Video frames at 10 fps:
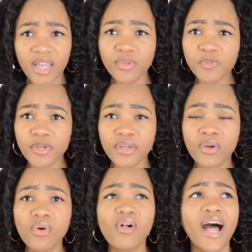It was pretty
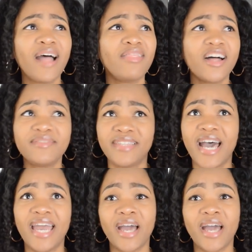cool. I love that.